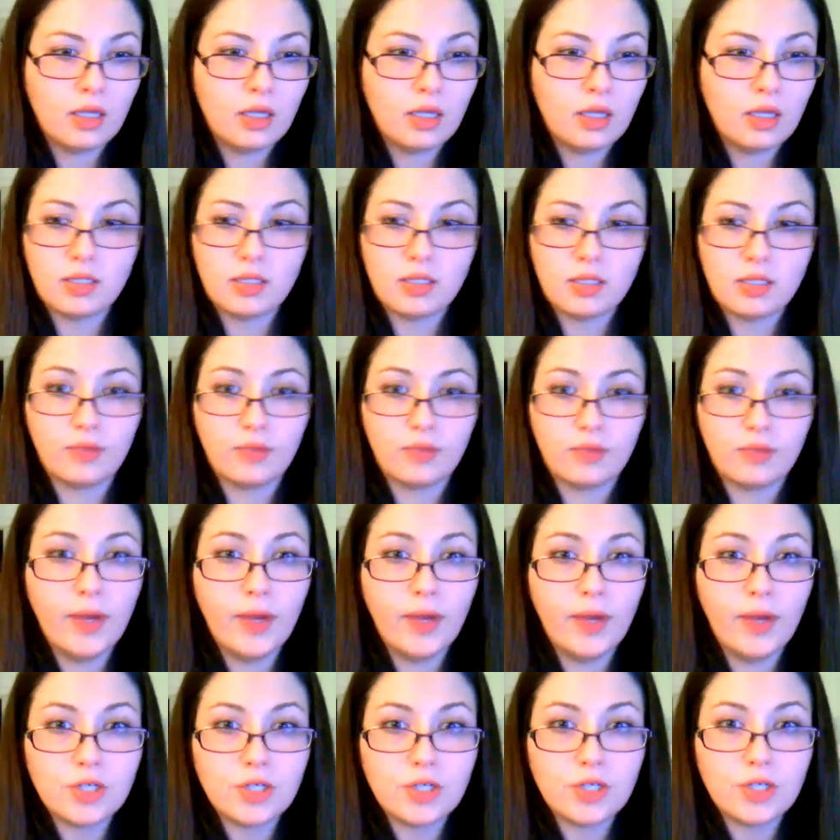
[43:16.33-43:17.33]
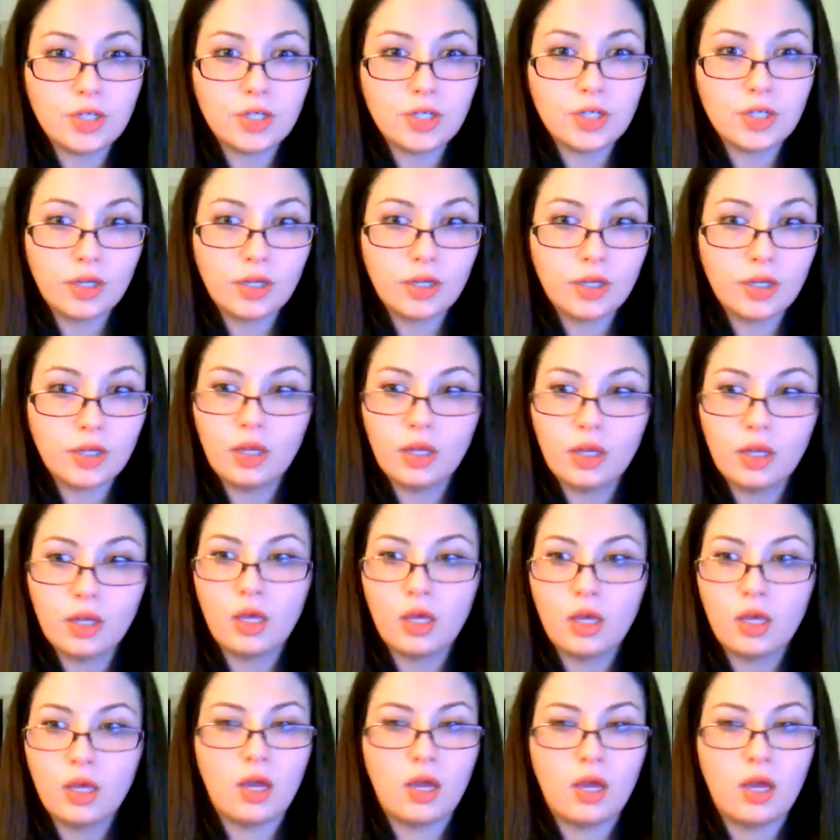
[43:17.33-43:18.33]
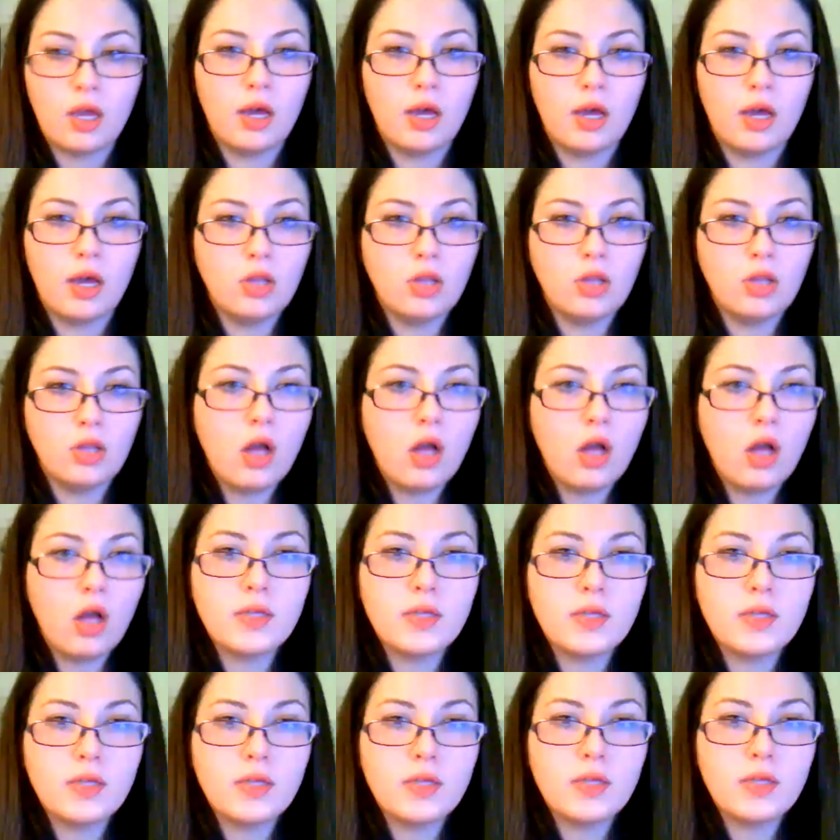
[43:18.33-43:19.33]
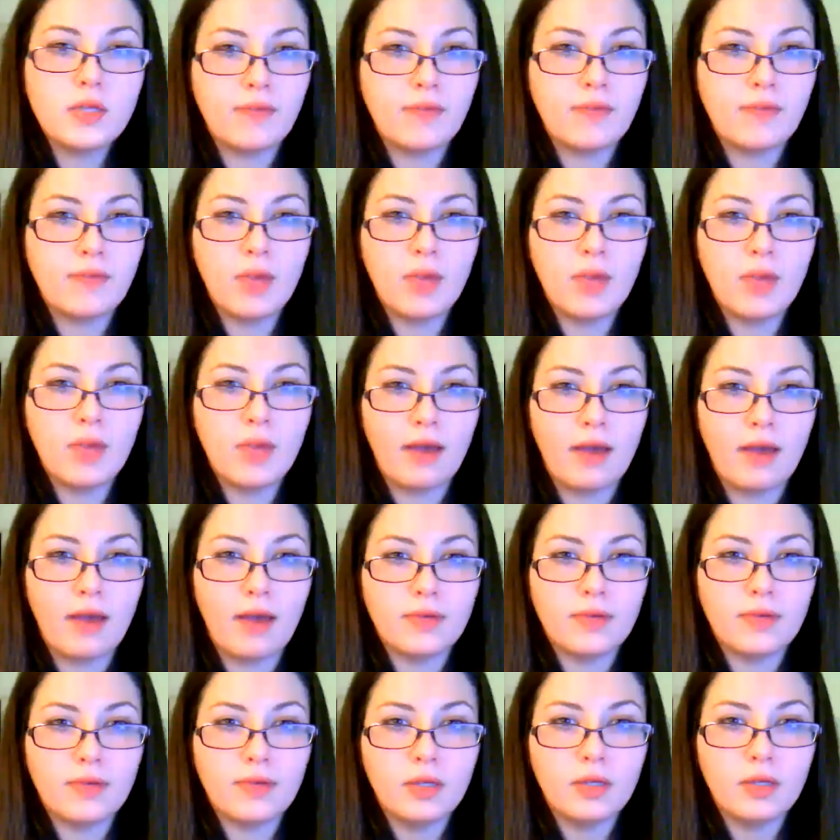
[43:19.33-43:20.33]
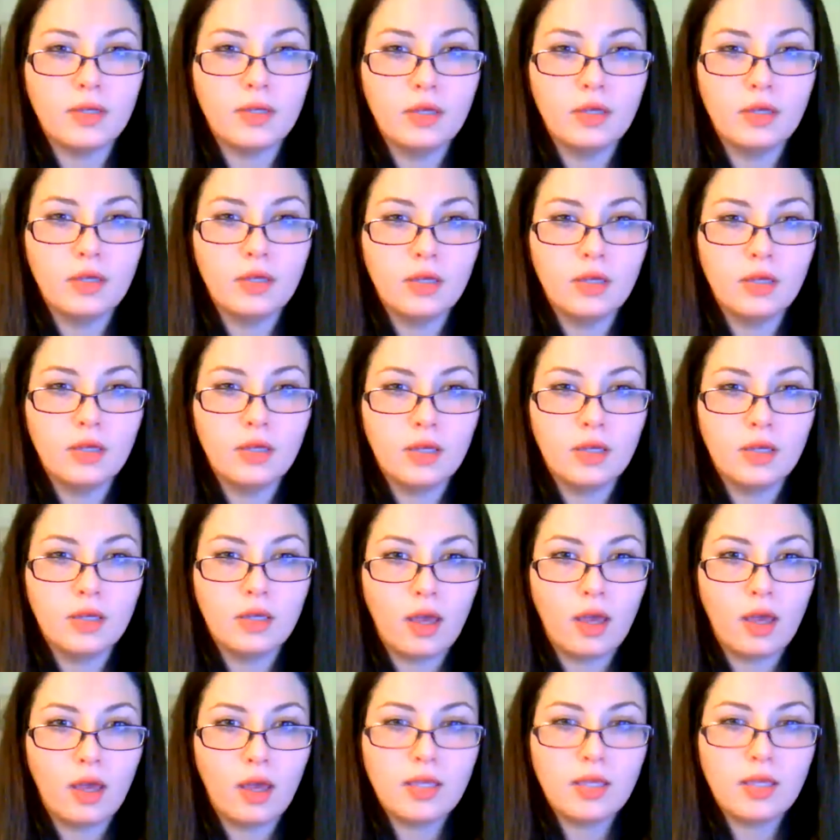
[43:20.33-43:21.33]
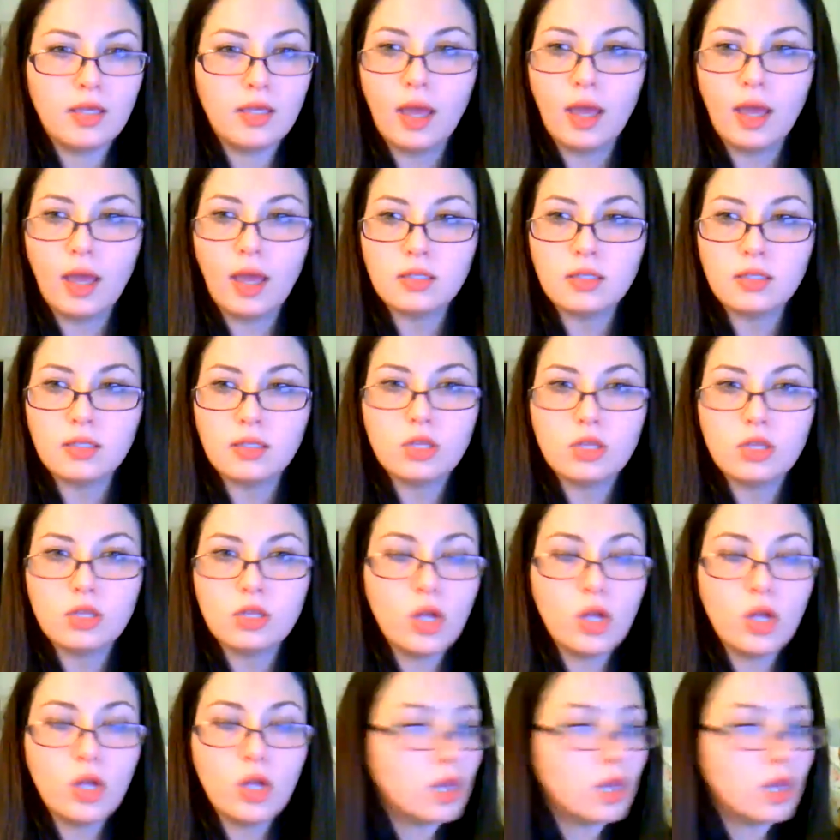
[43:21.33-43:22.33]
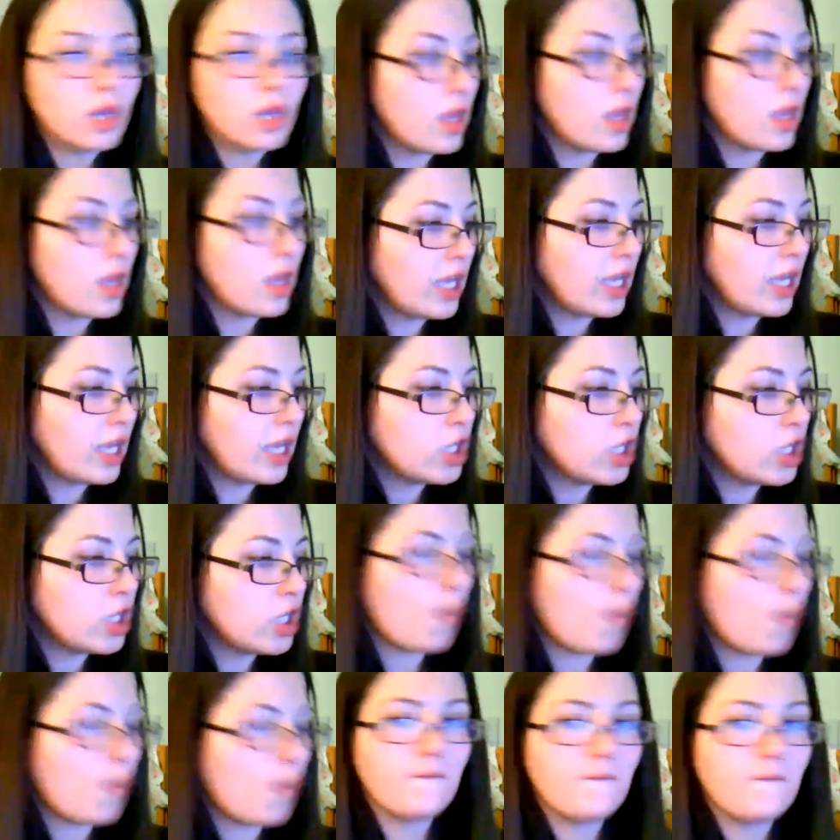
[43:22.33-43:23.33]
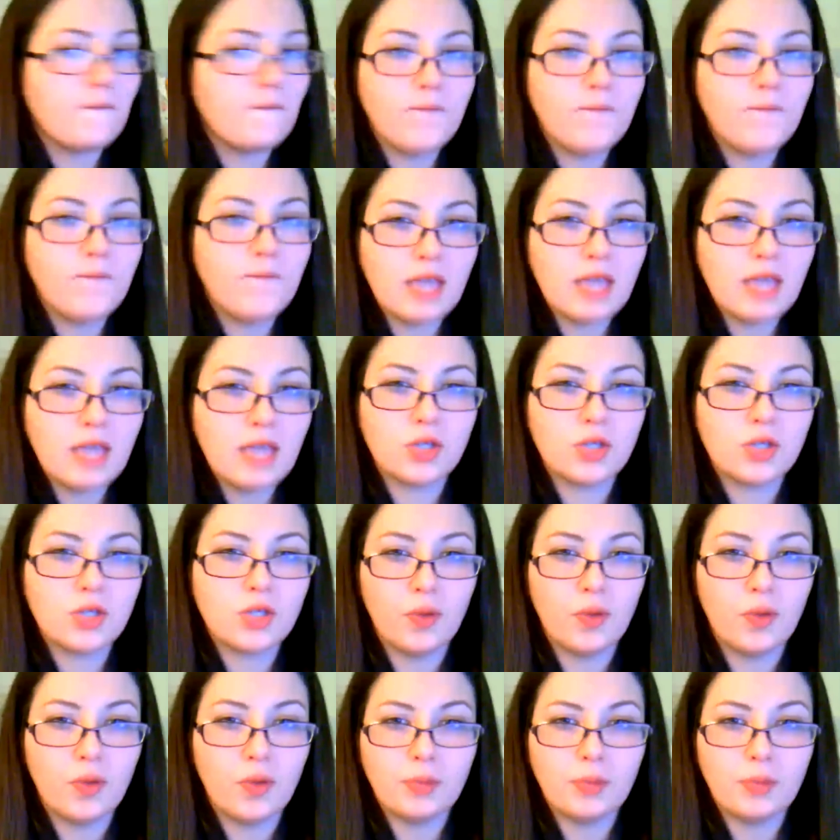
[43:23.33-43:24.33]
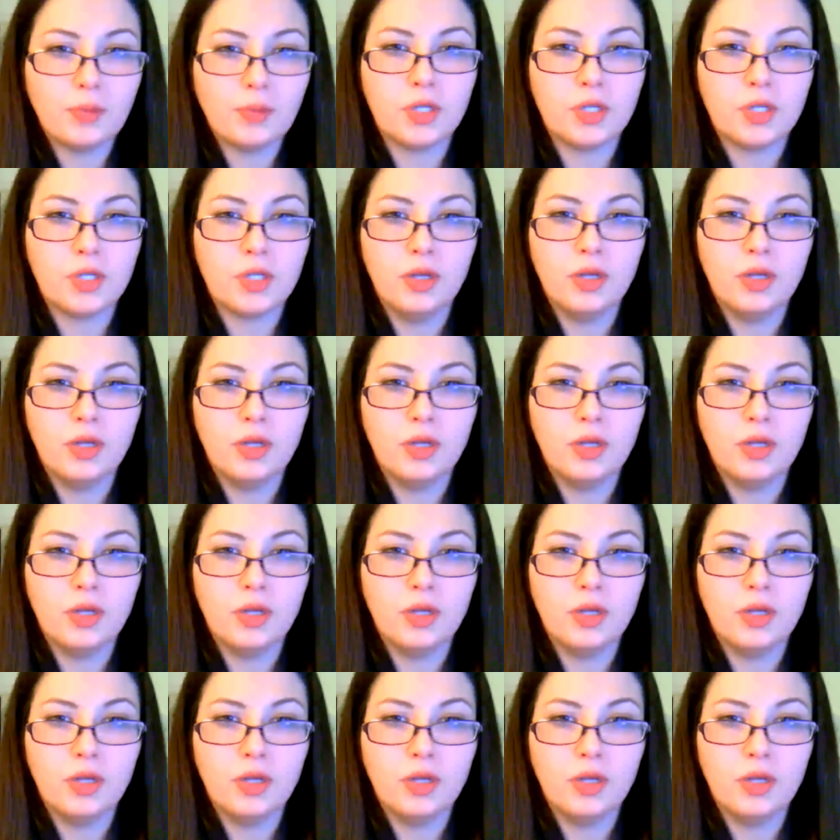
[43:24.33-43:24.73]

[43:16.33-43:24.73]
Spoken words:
Seth Rich. Look at all this stuff that we have. And yet, look at the in-your-face corruption.